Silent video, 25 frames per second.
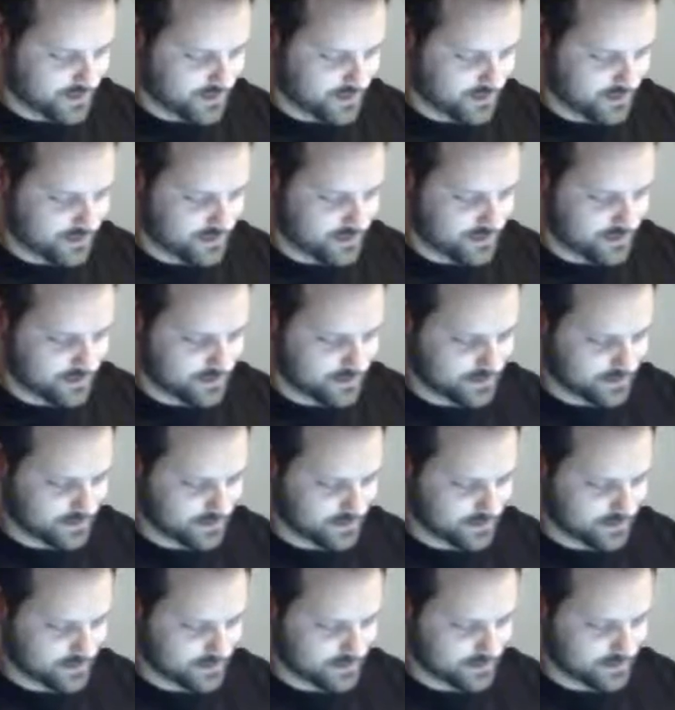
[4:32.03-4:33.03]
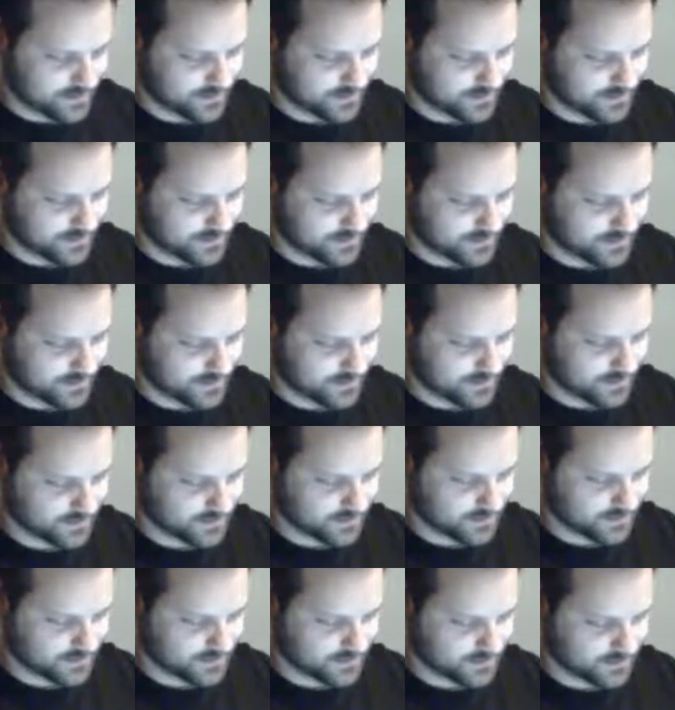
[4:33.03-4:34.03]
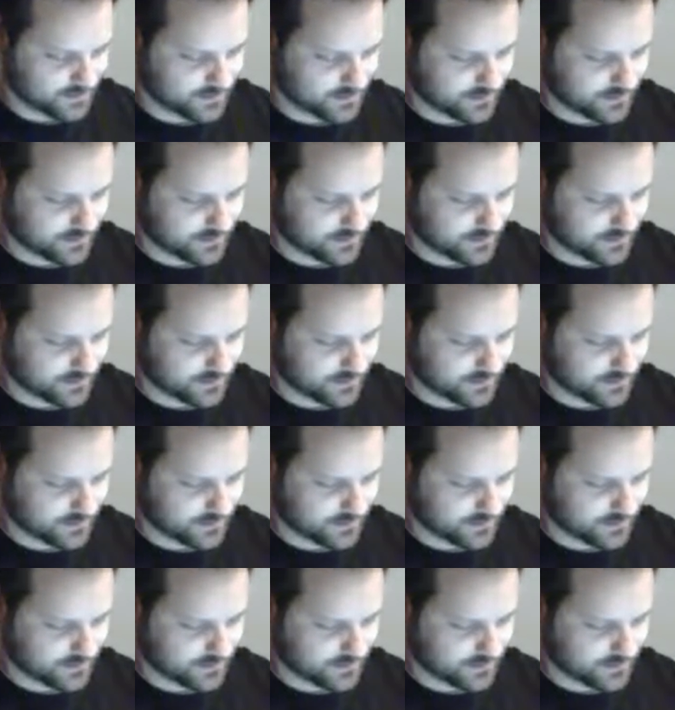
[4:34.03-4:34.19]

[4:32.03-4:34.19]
This person isn't speaking.